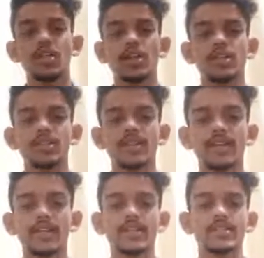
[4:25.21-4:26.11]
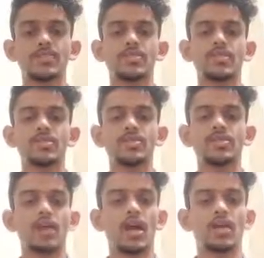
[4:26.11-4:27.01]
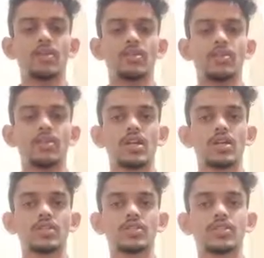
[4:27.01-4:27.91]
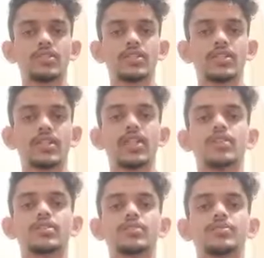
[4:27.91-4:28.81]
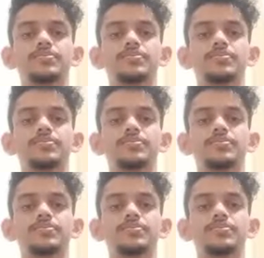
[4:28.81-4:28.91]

unchecked exception, and last one is errors.